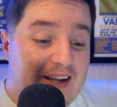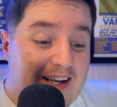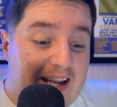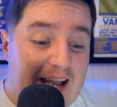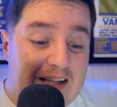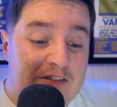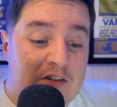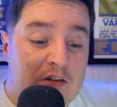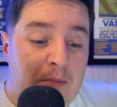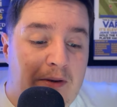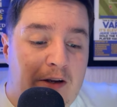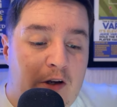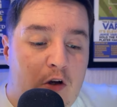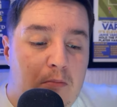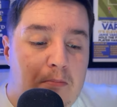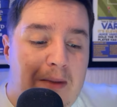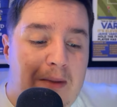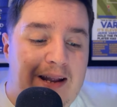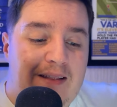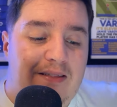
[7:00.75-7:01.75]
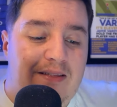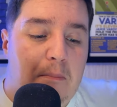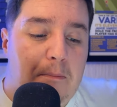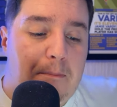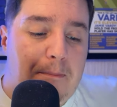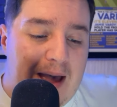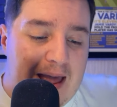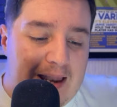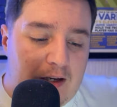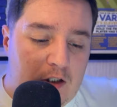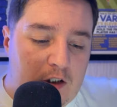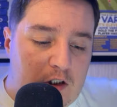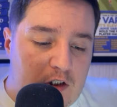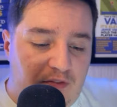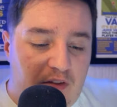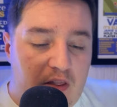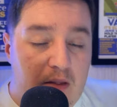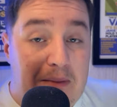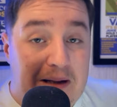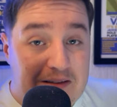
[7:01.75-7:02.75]
Again, somebody who made the bench
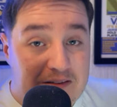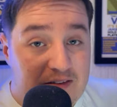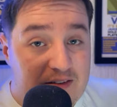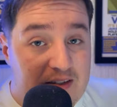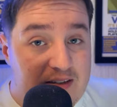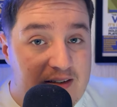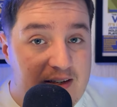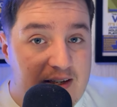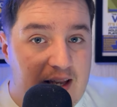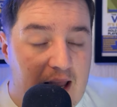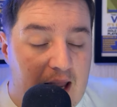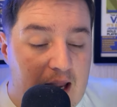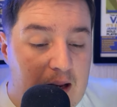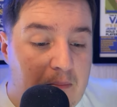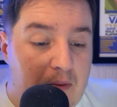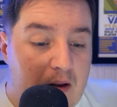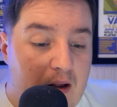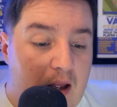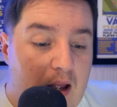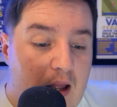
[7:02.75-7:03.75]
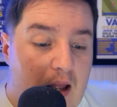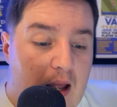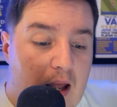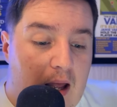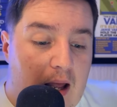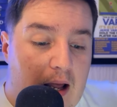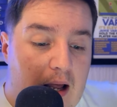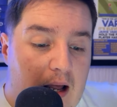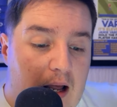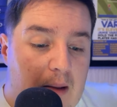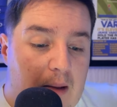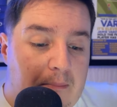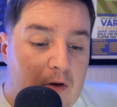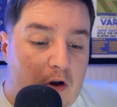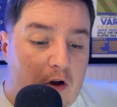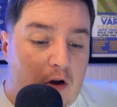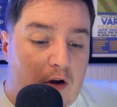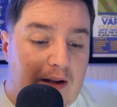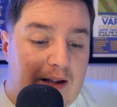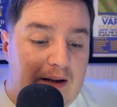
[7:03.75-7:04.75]
for the Man City game
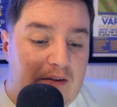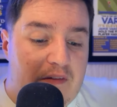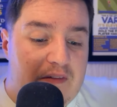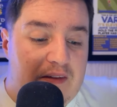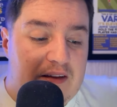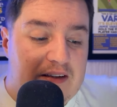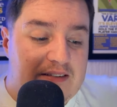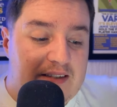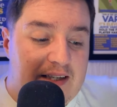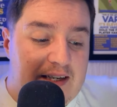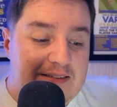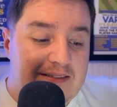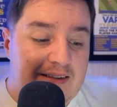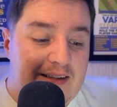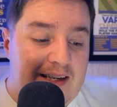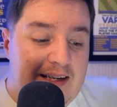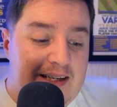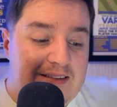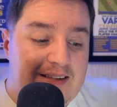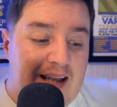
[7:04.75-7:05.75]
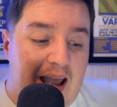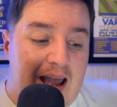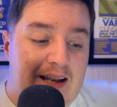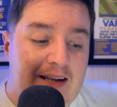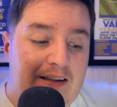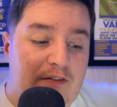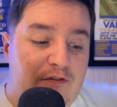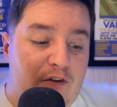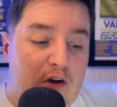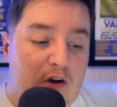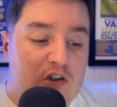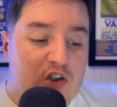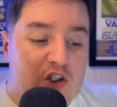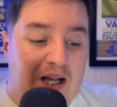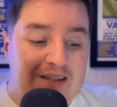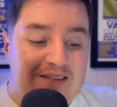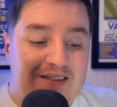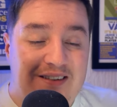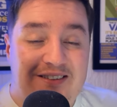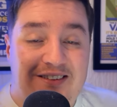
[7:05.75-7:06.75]
earlier in the season. He's getting his first
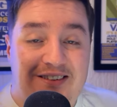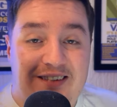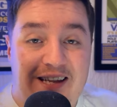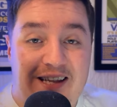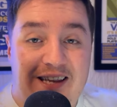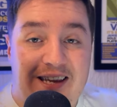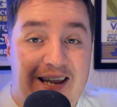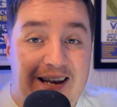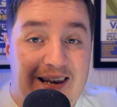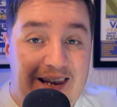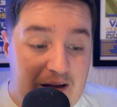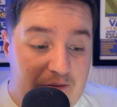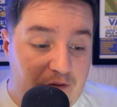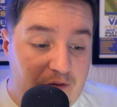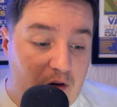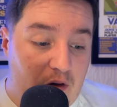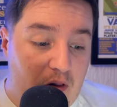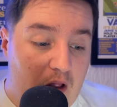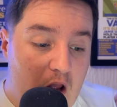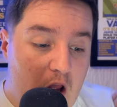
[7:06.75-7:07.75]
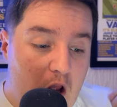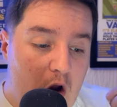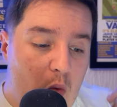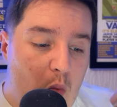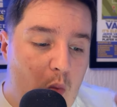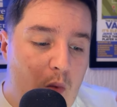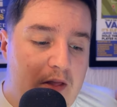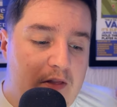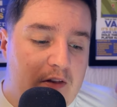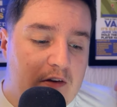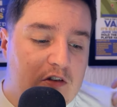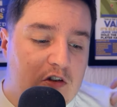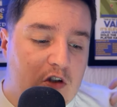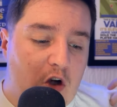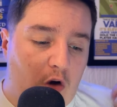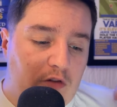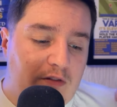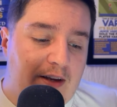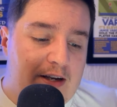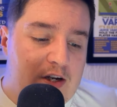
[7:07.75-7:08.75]
chance at senior level with
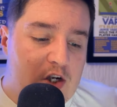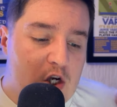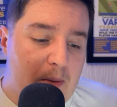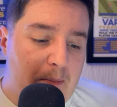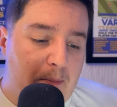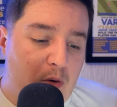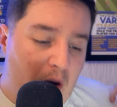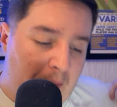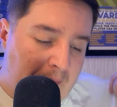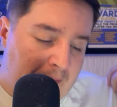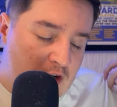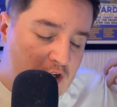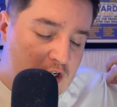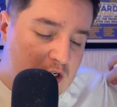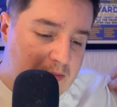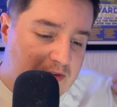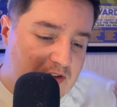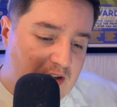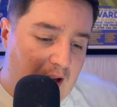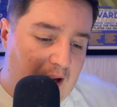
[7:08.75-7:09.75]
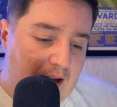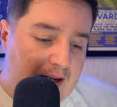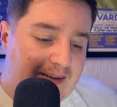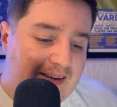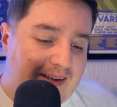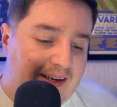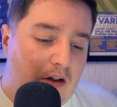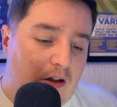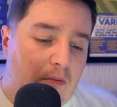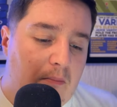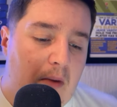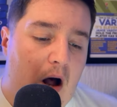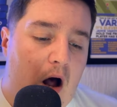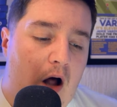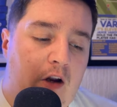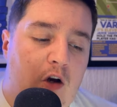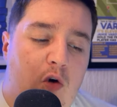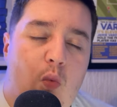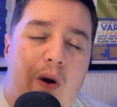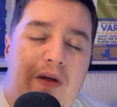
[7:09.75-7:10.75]
Scottish Premiership side
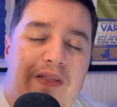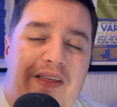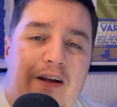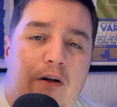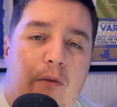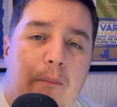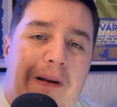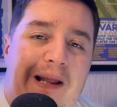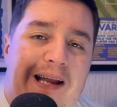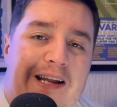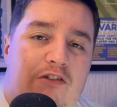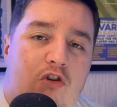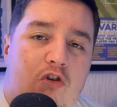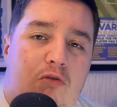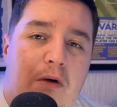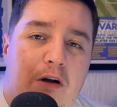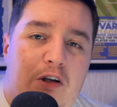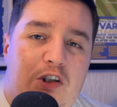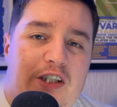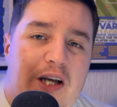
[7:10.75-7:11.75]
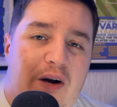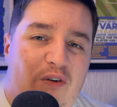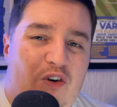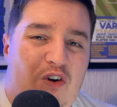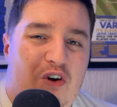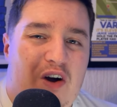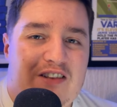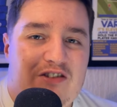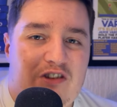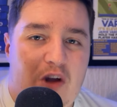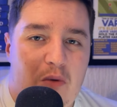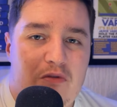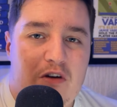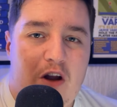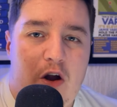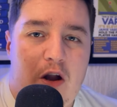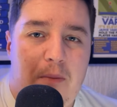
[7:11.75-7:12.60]
Kilmarnock. Whether he'll play too much there or not, I don't know.